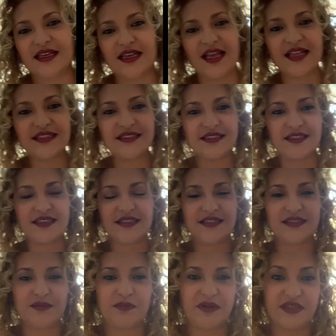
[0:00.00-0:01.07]

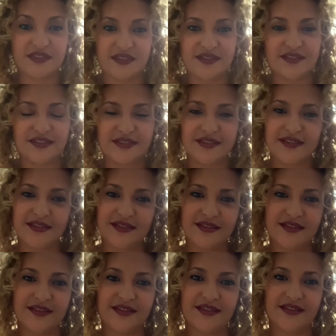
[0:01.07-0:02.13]
Antidepressants.
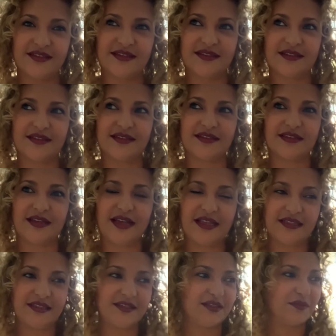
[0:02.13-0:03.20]

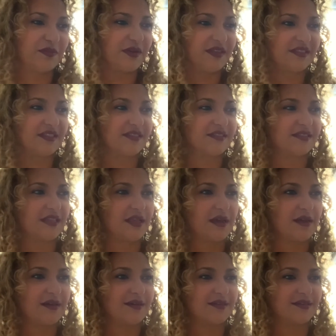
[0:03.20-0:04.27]
Antidepressants, they
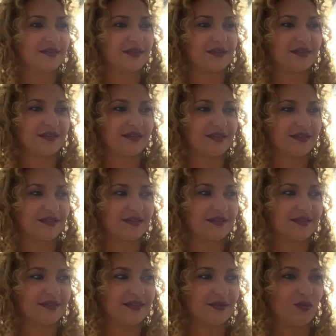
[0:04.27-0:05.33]

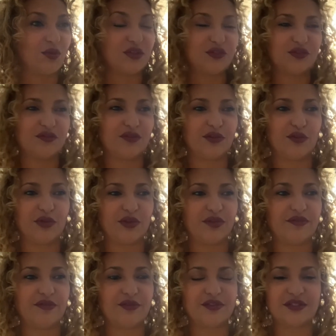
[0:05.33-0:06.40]
are wonderful when you
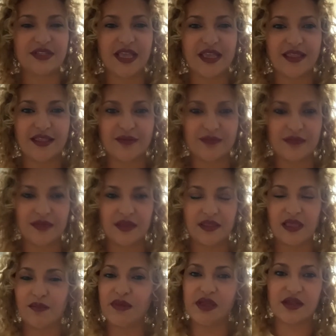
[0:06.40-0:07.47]
first take them. They
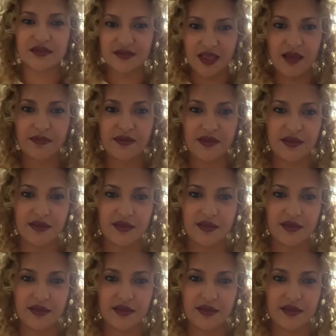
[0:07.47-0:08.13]
make us happy.